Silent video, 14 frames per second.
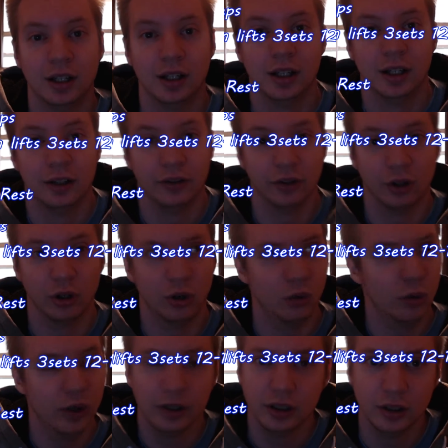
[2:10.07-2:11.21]
So
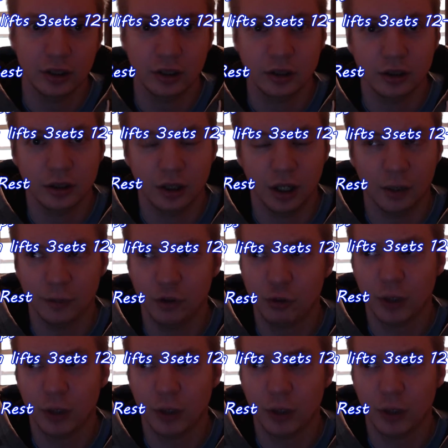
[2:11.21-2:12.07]
you should probably